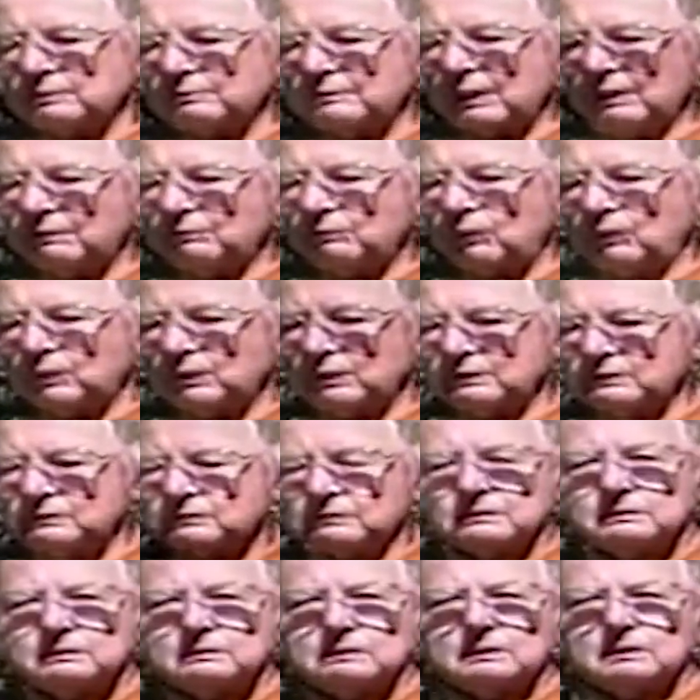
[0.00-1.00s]
my boys
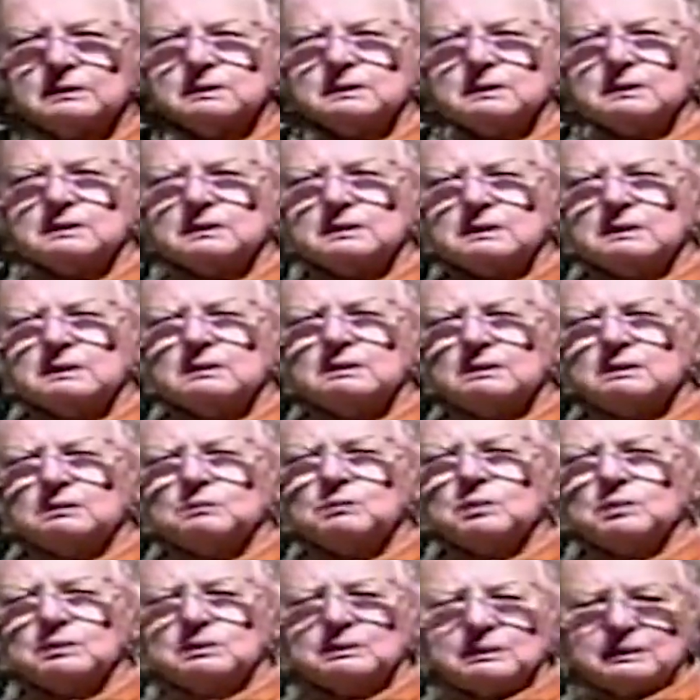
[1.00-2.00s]

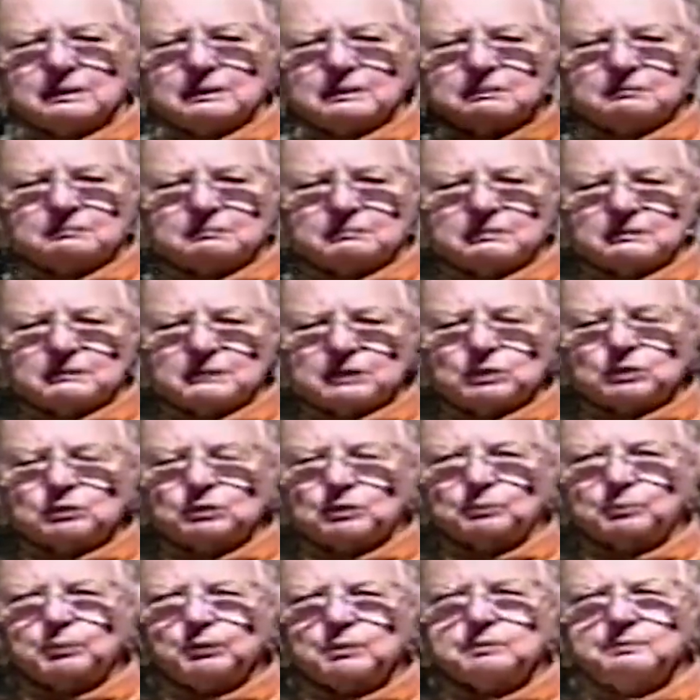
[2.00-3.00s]
will, you know,
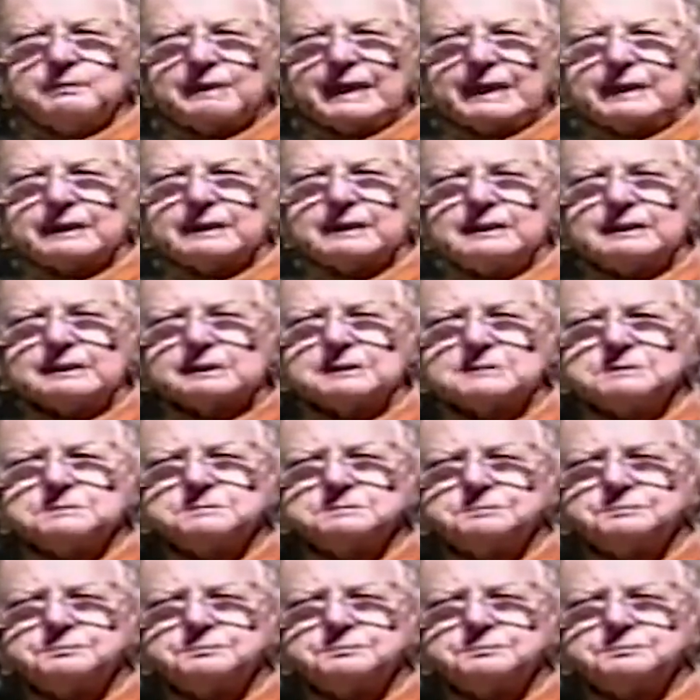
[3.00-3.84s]
put them back in.